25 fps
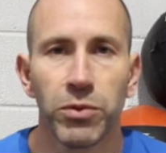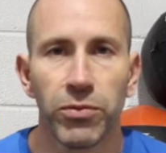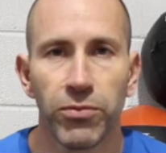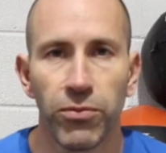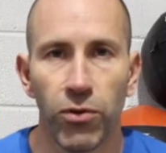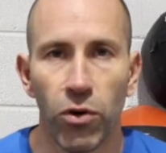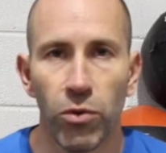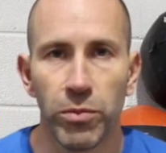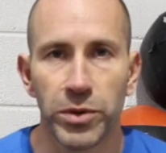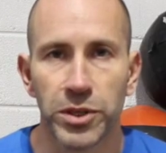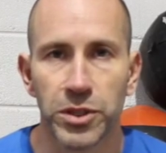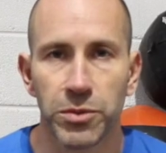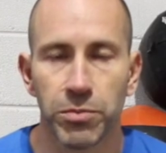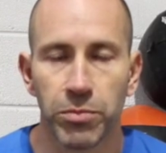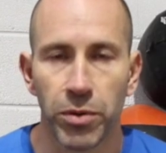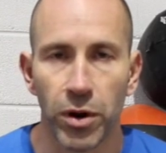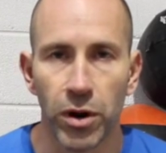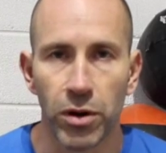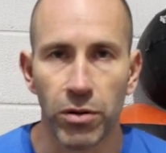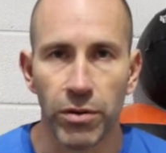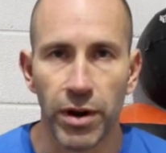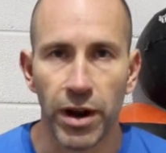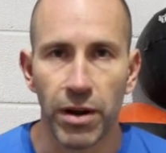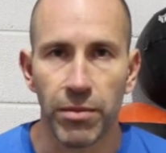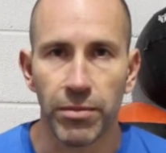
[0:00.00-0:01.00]
Performance
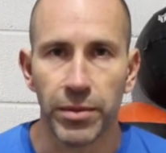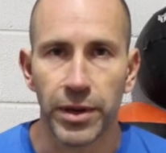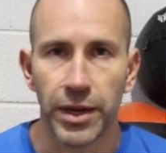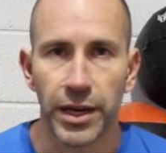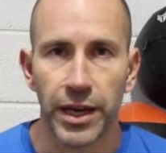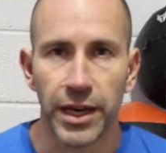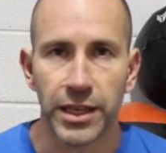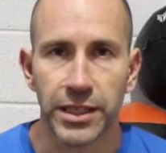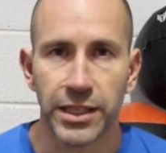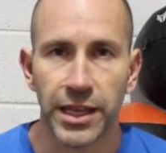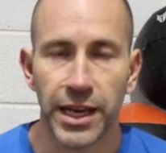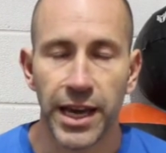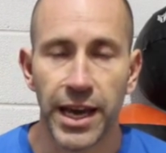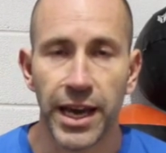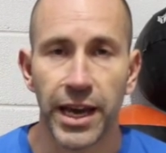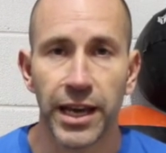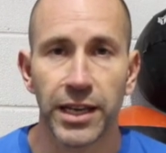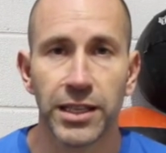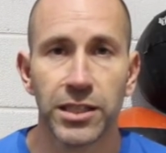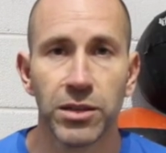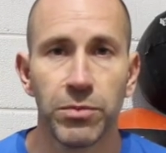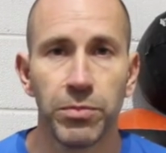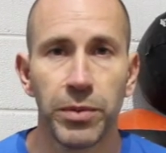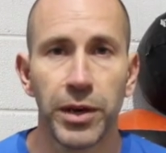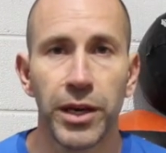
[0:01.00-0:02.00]
program is
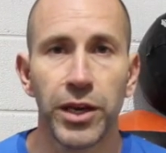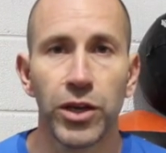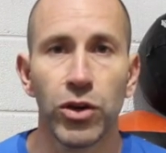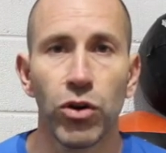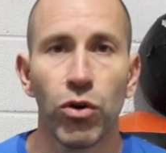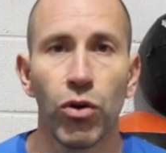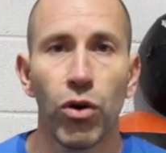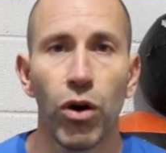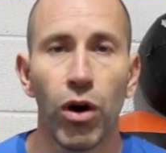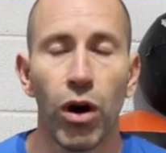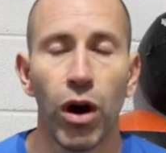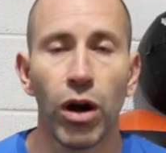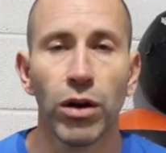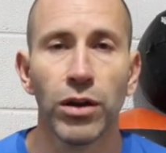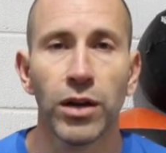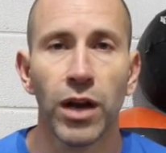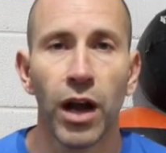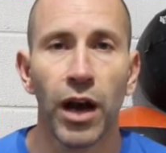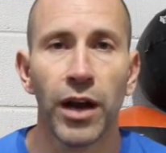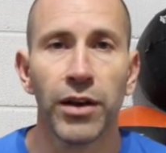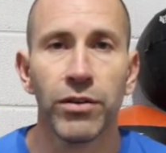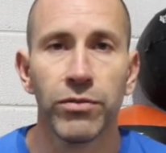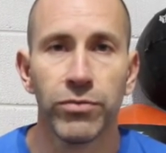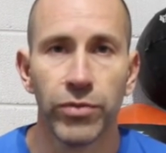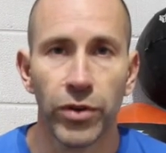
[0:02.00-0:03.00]
here to be your
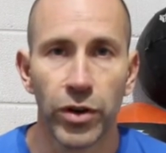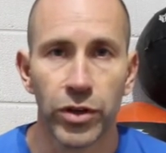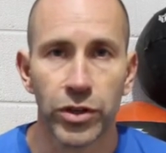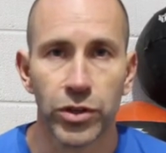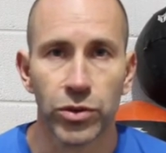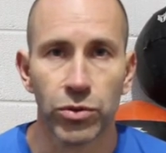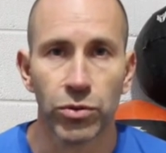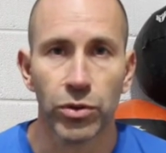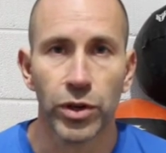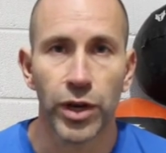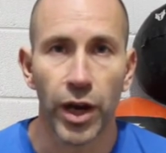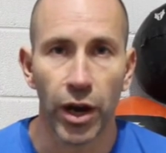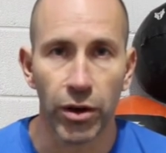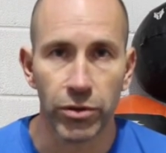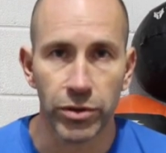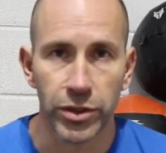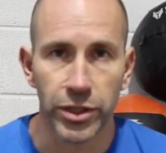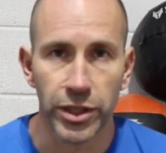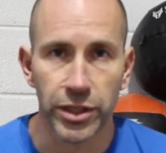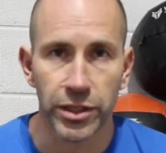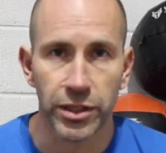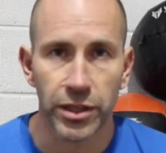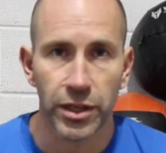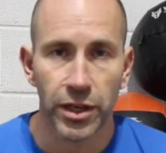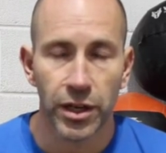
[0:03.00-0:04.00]
online virtual
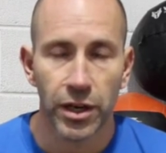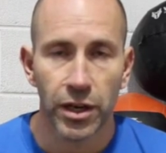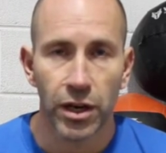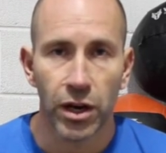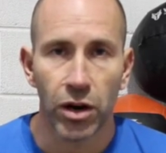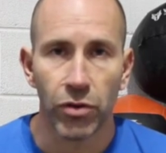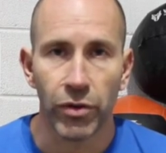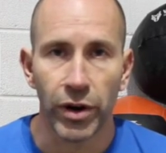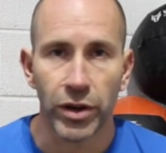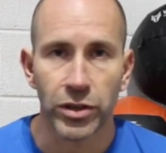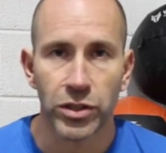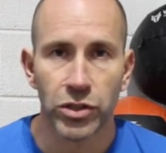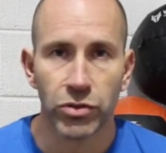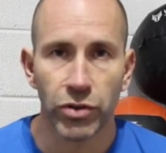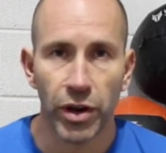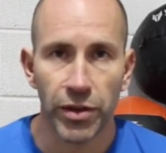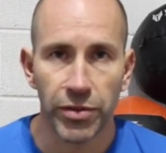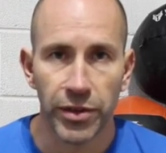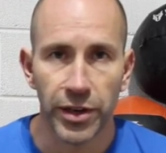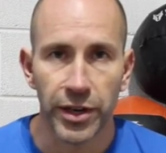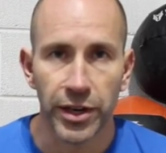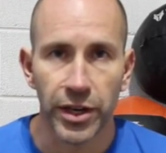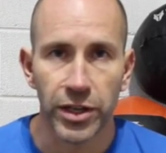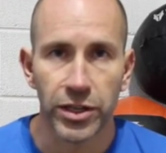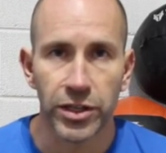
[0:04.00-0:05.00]
coaches around strength
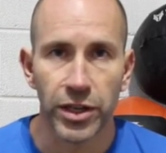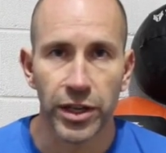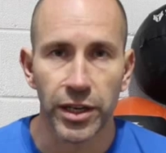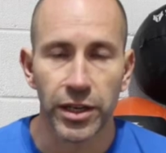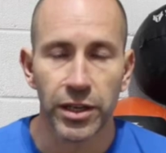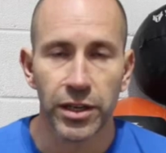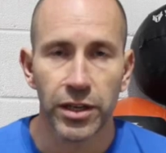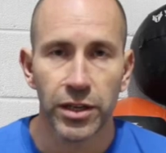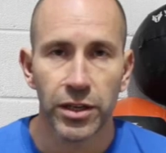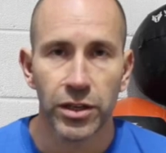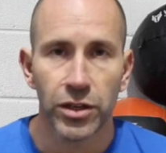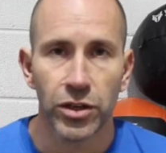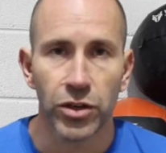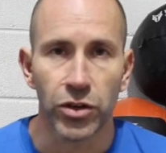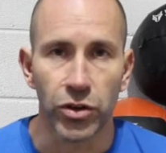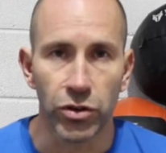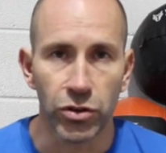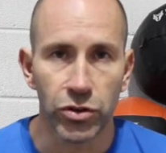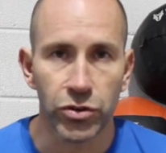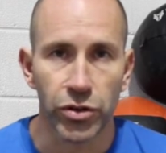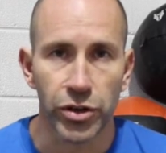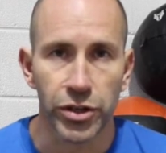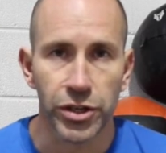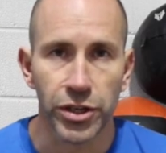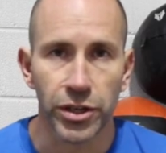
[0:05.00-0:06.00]
and conditioning,
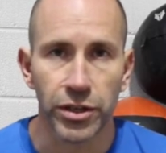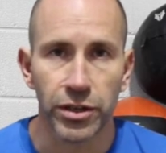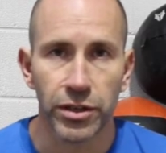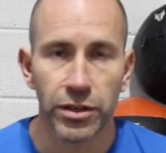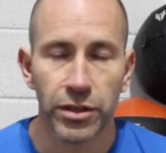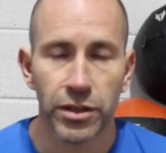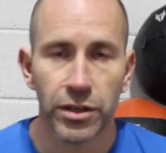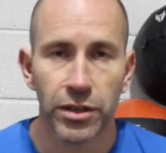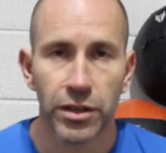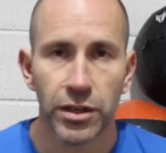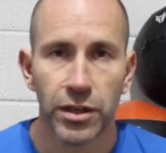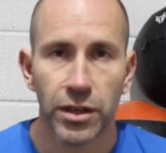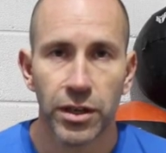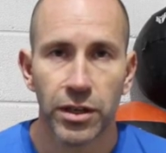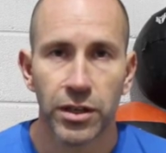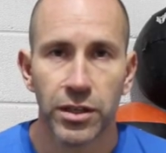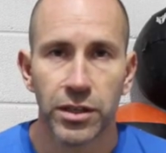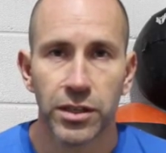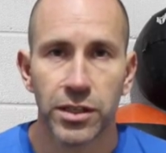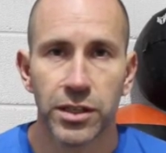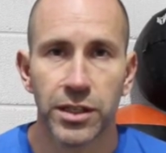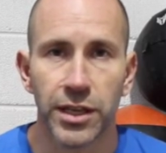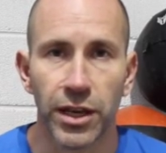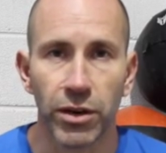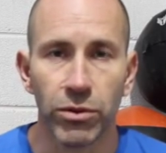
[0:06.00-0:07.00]
nutrition,
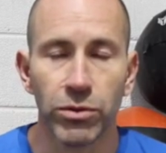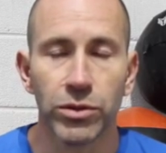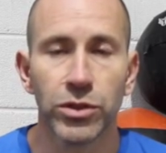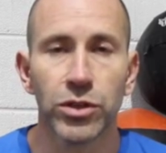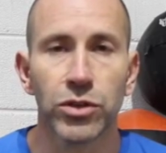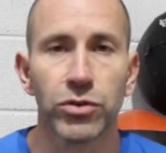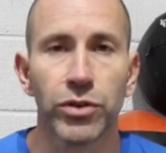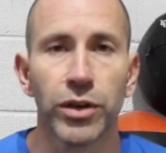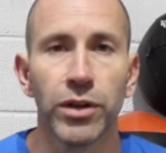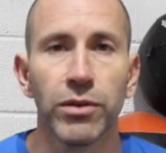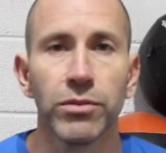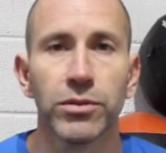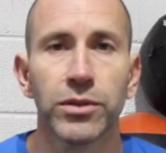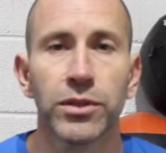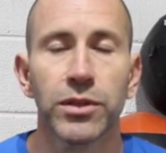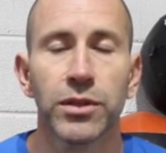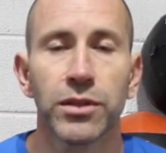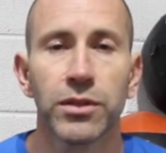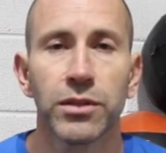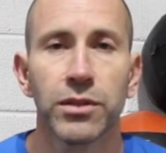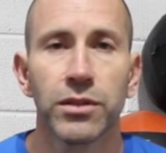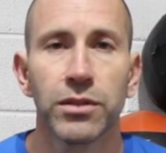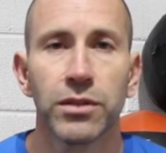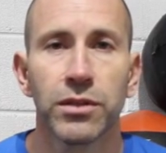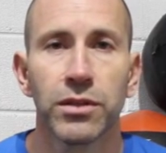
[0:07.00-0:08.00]
skills and drills,
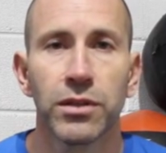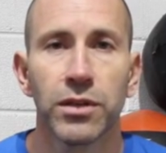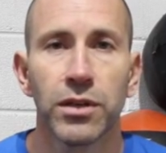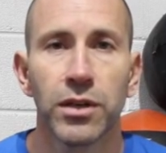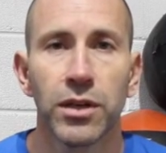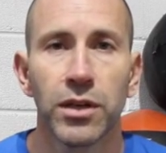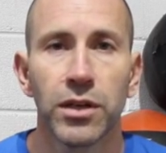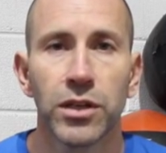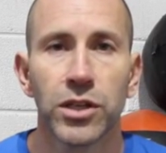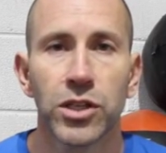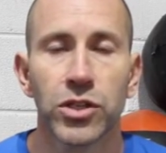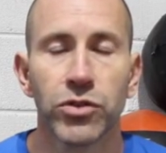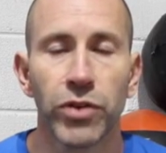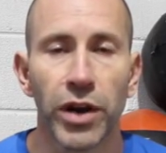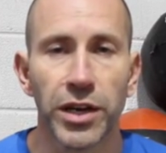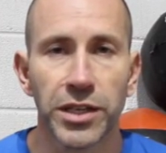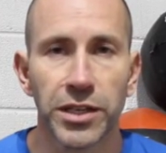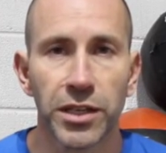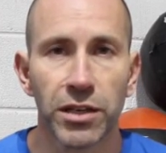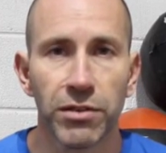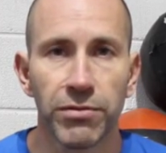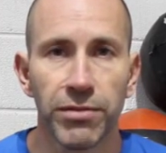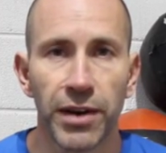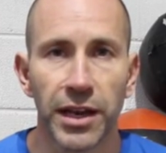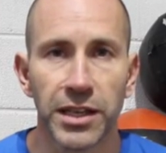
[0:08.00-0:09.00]

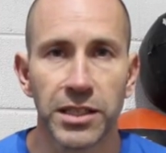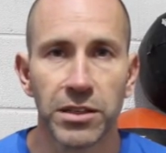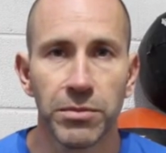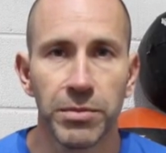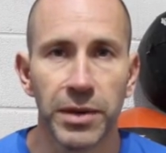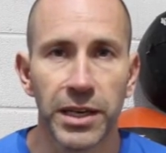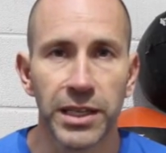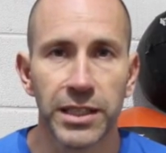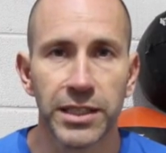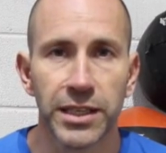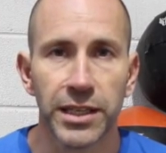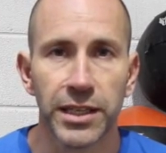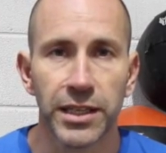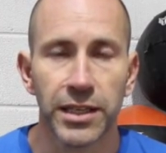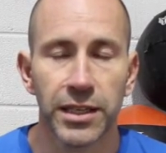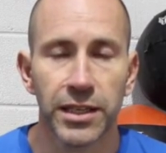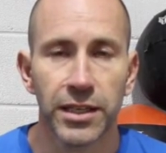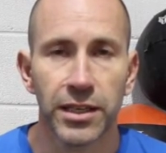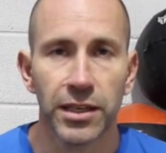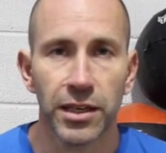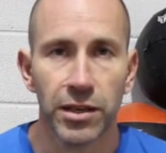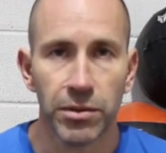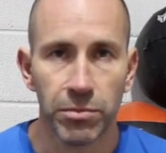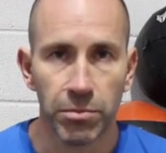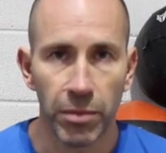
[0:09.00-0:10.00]
stretching and flexibility
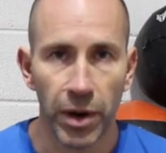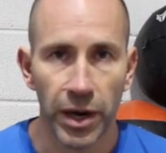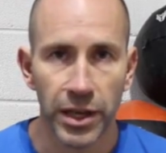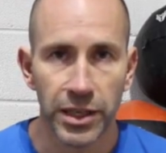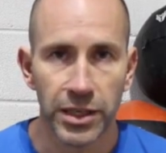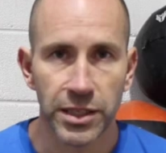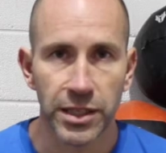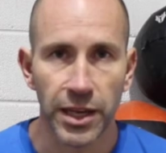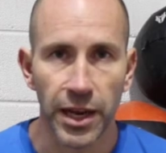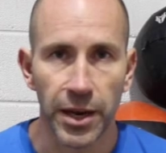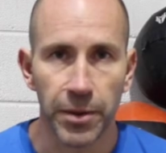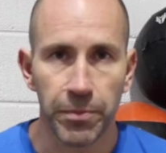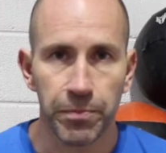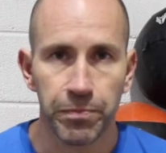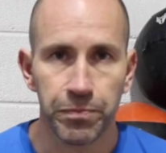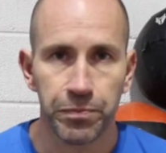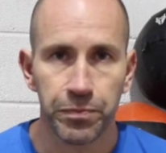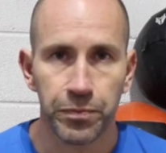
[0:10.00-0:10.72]
and mindset.